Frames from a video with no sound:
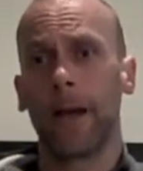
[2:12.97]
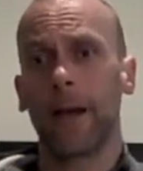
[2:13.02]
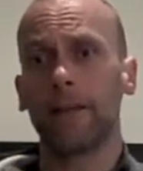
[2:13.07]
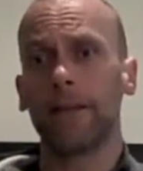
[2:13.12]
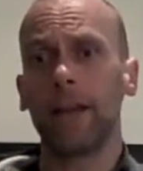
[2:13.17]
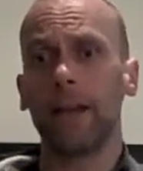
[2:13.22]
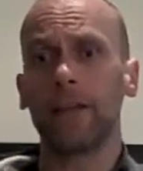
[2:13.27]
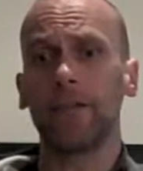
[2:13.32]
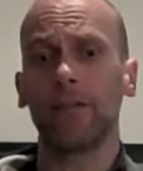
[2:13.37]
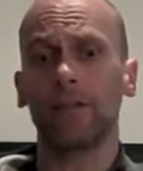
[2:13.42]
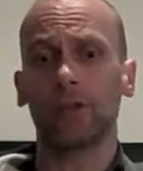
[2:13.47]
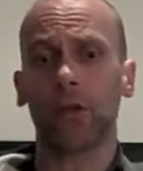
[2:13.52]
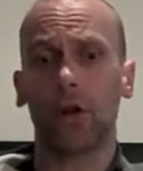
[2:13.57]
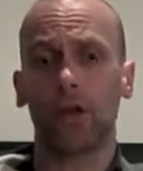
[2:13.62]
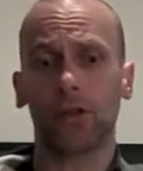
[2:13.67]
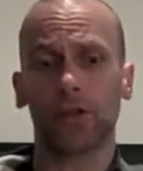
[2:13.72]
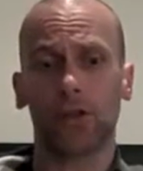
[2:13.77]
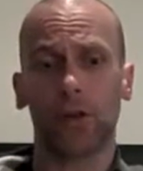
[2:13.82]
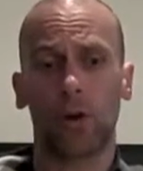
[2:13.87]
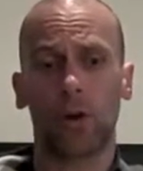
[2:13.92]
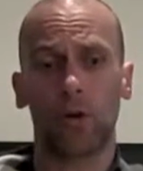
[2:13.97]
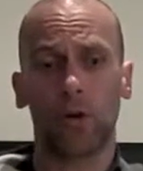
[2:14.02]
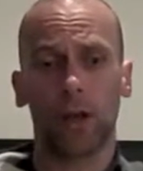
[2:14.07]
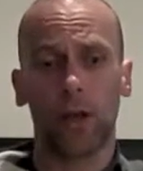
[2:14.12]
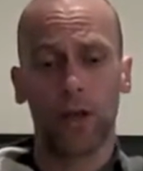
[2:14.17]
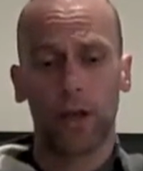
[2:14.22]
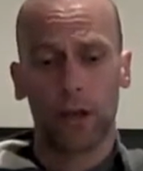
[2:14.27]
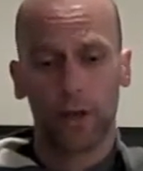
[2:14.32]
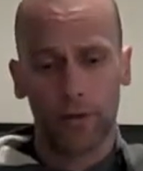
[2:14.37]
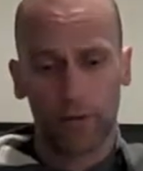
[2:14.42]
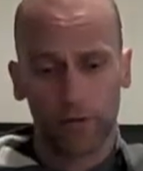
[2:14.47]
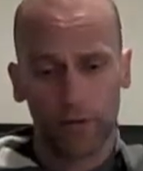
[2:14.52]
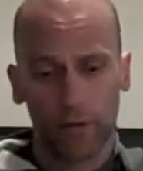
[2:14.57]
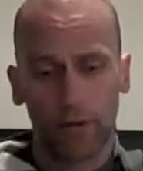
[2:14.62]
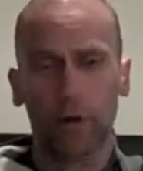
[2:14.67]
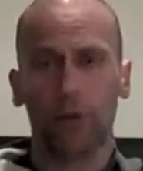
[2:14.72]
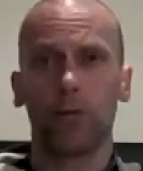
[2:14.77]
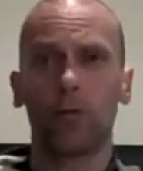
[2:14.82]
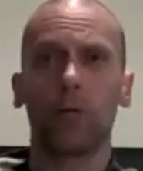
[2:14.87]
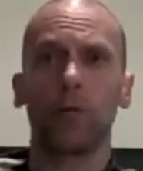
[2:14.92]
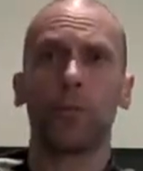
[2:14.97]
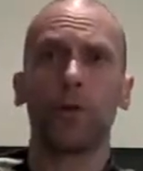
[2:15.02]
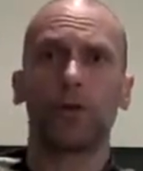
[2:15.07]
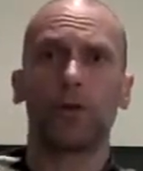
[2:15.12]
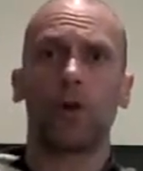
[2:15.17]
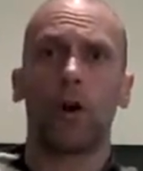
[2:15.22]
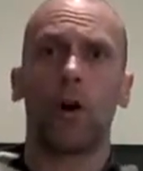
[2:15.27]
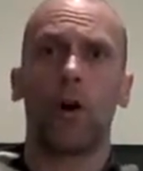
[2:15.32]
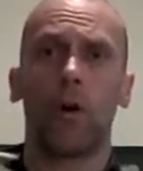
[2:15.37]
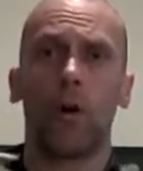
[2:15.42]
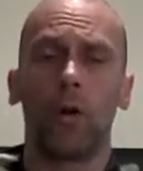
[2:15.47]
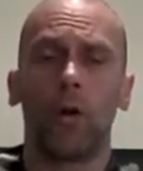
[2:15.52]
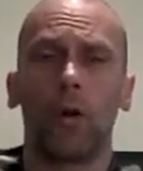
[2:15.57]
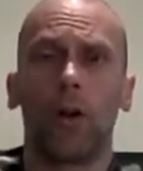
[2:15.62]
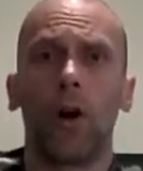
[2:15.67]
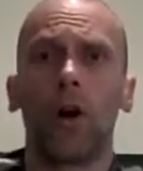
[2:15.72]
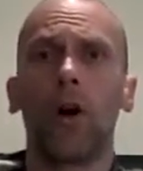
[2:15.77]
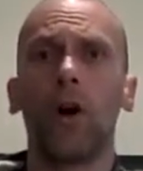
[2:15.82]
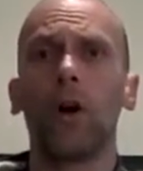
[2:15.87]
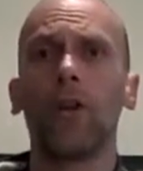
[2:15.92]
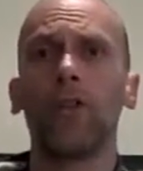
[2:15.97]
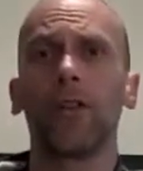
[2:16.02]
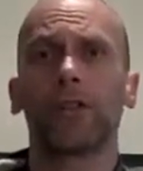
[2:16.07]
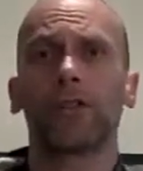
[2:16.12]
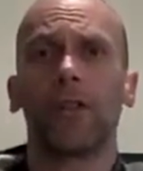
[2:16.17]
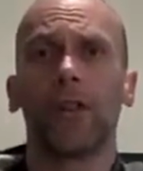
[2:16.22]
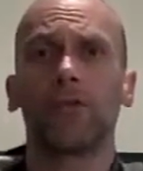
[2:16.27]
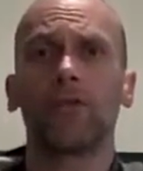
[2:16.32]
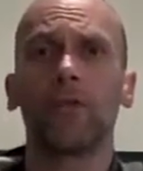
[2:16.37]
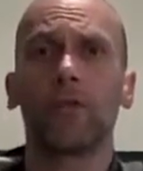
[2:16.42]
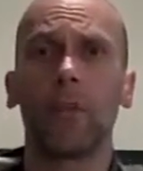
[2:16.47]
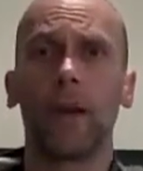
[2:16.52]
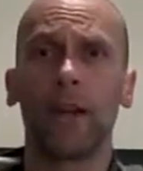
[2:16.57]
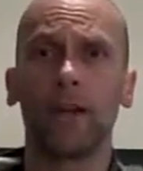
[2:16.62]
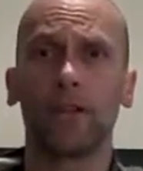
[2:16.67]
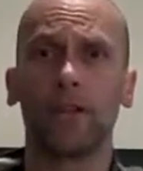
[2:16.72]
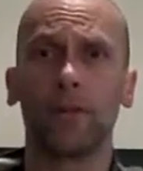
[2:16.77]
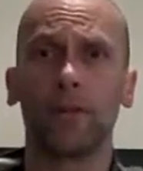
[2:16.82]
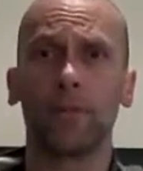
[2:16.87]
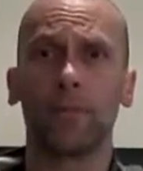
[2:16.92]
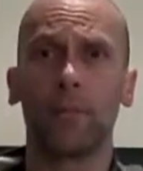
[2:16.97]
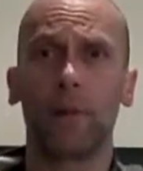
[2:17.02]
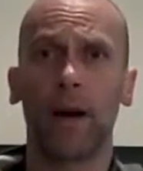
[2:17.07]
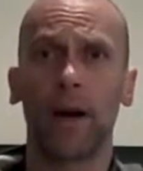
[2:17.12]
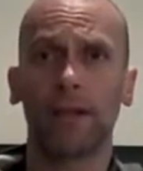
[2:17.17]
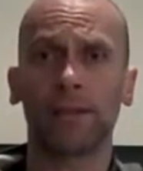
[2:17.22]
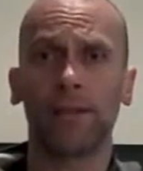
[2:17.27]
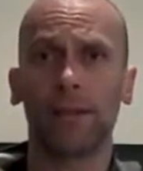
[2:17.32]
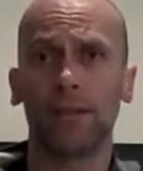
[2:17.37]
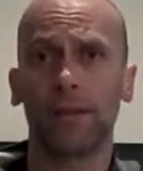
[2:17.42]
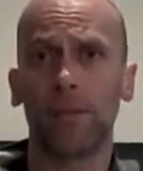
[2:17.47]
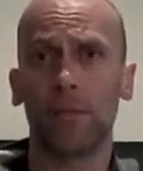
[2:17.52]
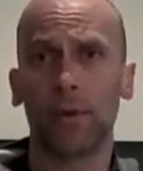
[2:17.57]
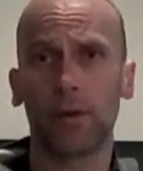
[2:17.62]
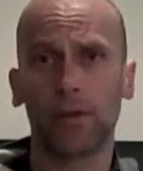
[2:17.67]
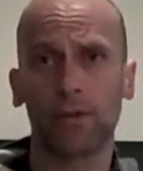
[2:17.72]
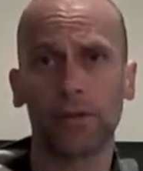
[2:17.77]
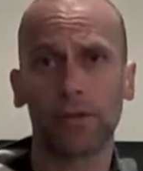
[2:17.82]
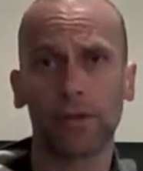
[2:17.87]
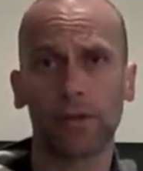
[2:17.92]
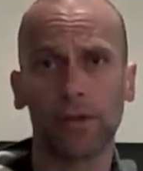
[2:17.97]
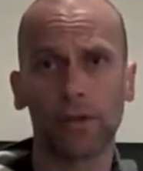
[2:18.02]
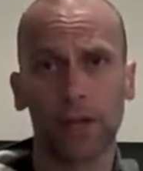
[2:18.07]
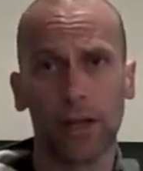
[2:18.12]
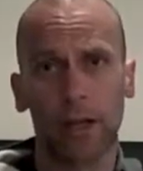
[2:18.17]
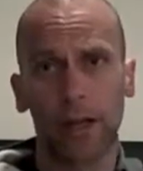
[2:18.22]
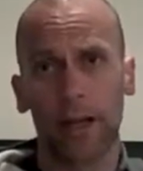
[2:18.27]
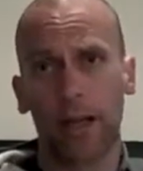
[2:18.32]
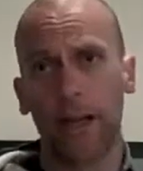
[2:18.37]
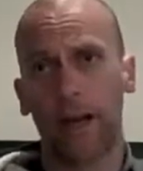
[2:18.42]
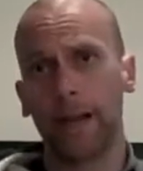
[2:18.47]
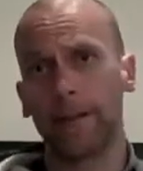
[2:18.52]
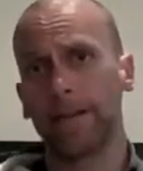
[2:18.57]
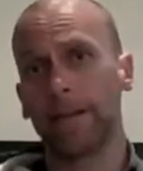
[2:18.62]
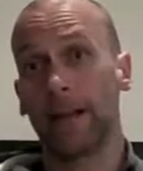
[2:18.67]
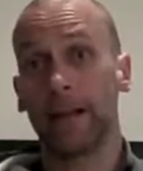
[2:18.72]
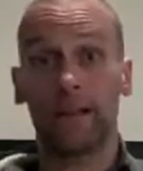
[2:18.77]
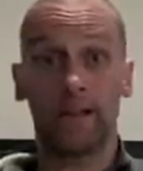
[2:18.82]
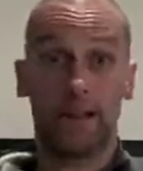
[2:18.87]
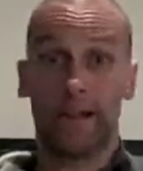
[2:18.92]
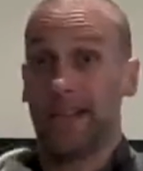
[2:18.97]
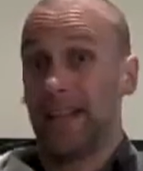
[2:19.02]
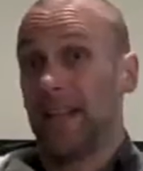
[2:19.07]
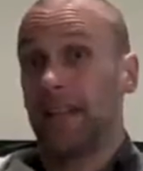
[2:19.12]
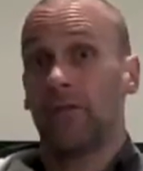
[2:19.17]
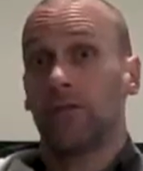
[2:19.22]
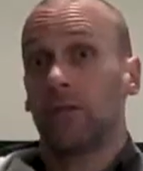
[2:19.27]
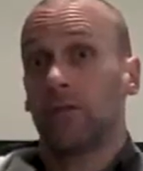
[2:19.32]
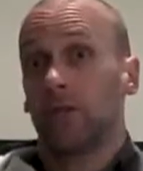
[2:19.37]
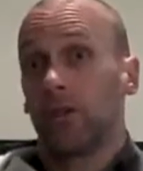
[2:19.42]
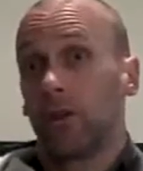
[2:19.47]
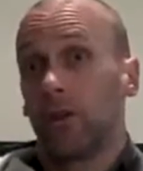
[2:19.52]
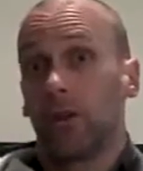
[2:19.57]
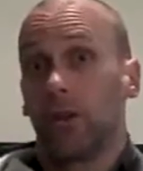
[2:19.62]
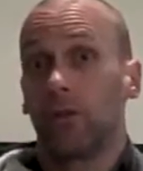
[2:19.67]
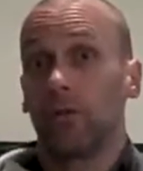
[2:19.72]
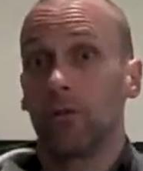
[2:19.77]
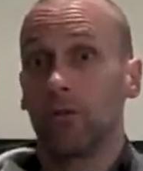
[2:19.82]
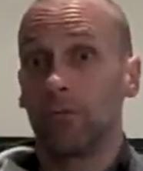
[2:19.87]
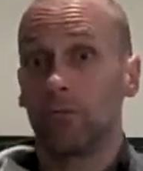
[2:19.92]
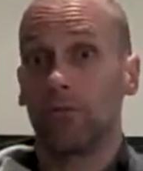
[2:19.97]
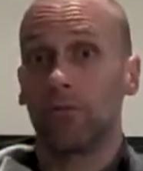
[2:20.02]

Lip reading: And then there's also the group as a whole, all the transformation participants, and then even the